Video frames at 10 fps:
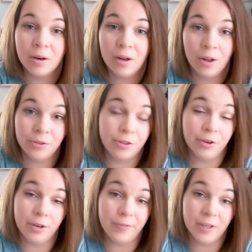on the
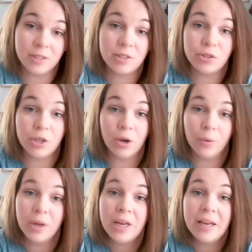31st. So
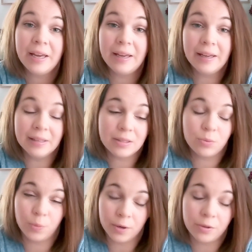it's
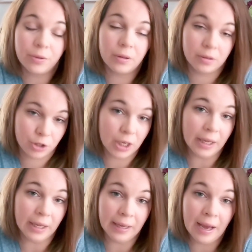worth
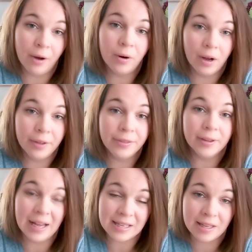checking out on the
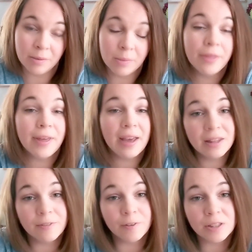last day of the month and
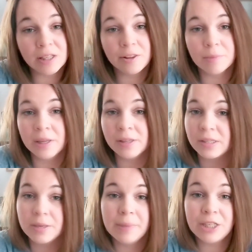the first day of the month
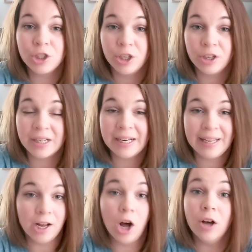to make sure you're
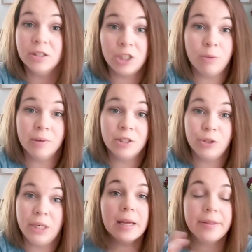getting all the coupons
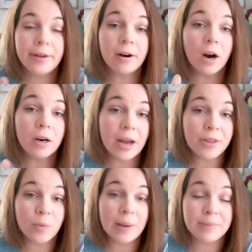you need. There are
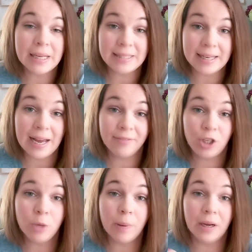other websites that have
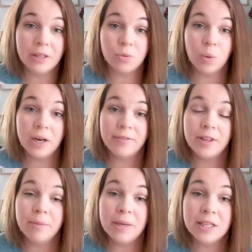coupons. One of
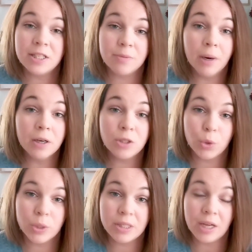them is
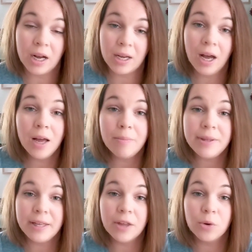smartsource.com.
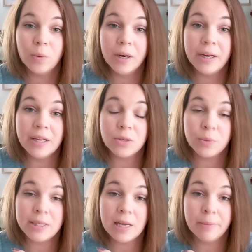The other one is
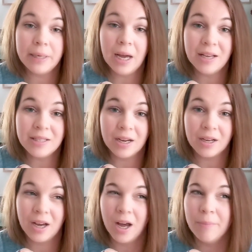
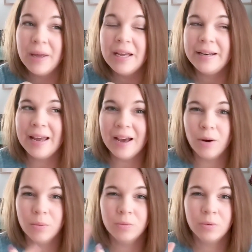retailmenot.com.
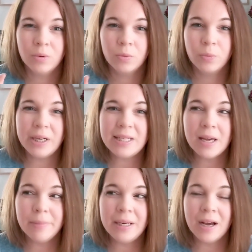Now,
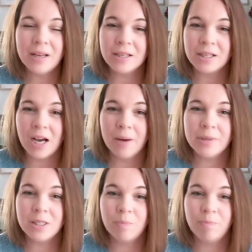retailmenot.com
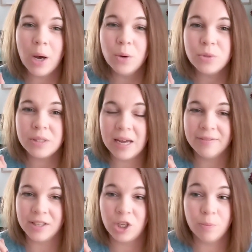is supposed to
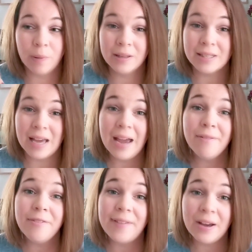have the coupons. I
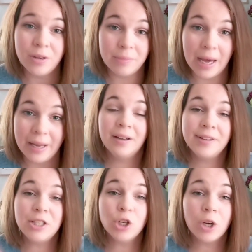haven't found them yet.
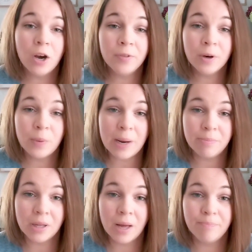They took over Red
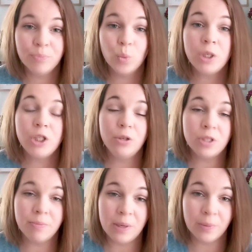Plum, which
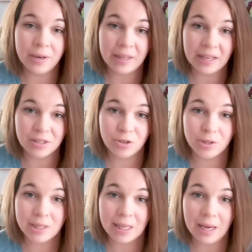used to be one of the
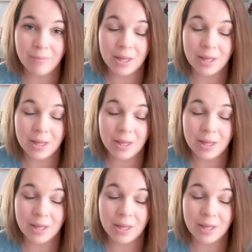inserts that came in the